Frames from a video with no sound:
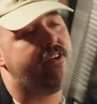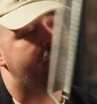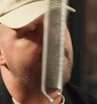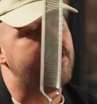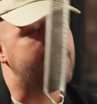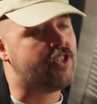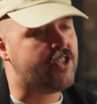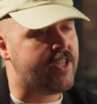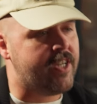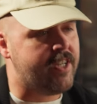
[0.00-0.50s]
or
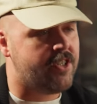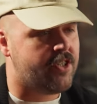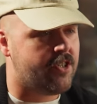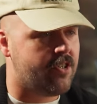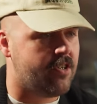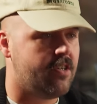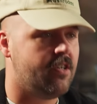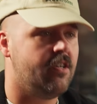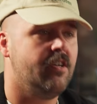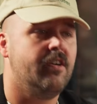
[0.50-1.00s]

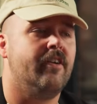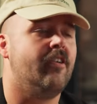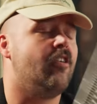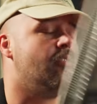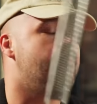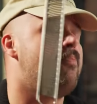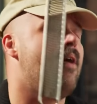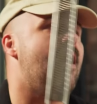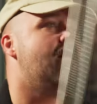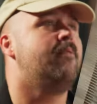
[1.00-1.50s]
ginger or
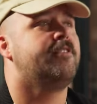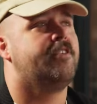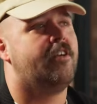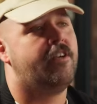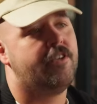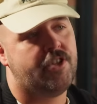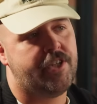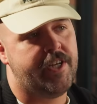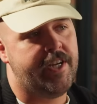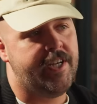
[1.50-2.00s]
Parmesan
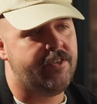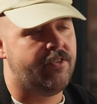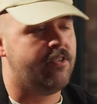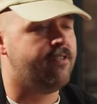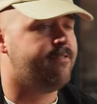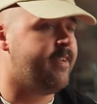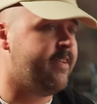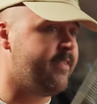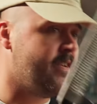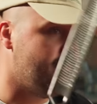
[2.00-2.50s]
cheese on your
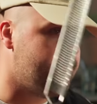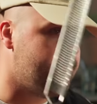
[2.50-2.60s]
favorite